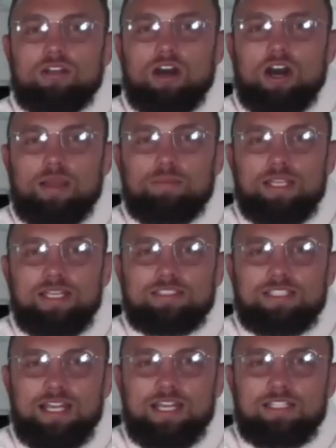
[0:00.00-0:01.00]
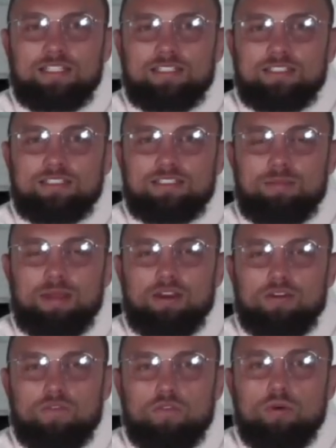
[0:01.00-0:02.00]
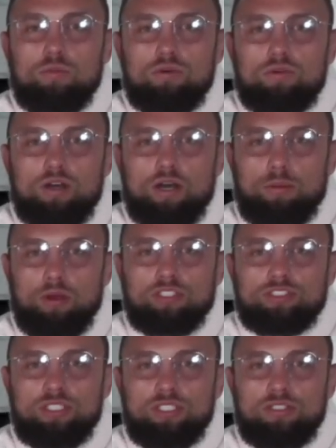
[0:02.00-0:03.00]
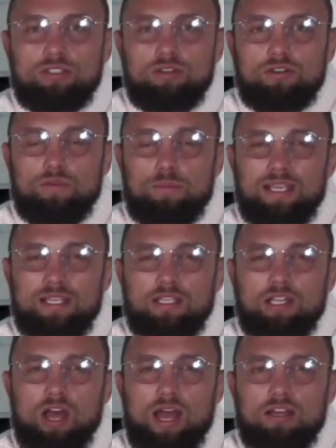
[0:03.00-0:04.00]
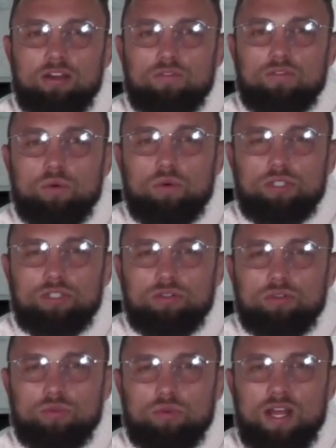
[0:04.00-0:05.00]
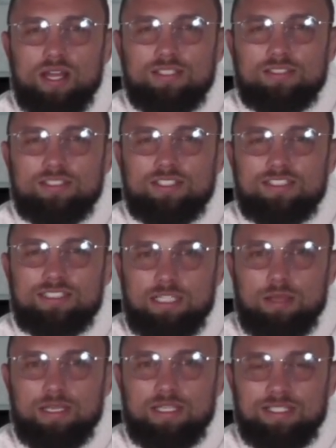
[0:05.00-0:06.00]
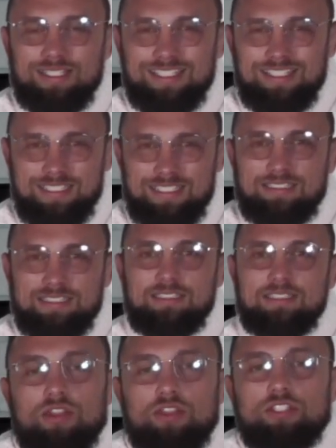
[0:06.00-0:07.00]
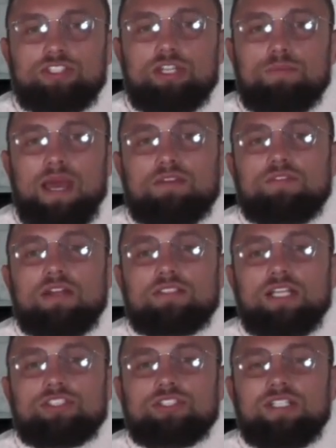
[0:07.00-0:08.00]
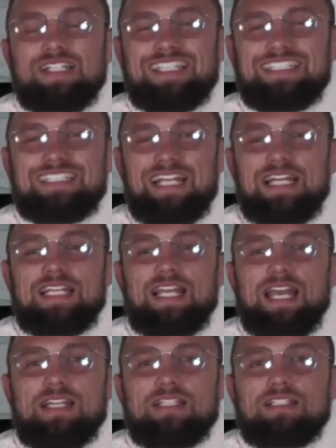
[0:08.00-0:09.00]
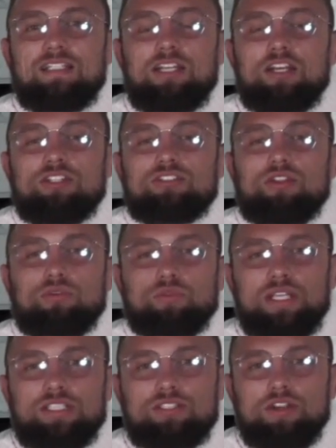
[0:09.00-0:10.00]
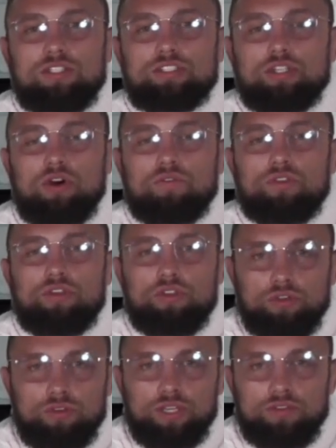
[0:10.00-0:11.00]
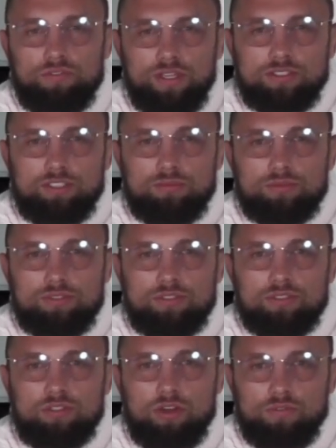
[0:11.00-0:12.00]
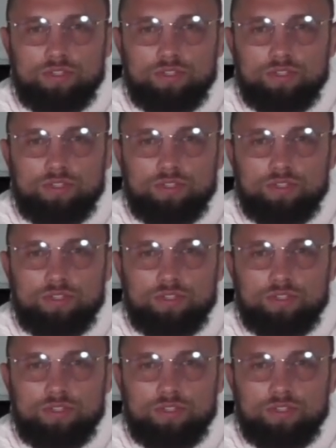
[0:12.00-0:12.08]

I'm here today to make a formal apology for making light of Gordon Ryan's stomach condition. The GBAC Foundation is dedicated to the research of curing victims of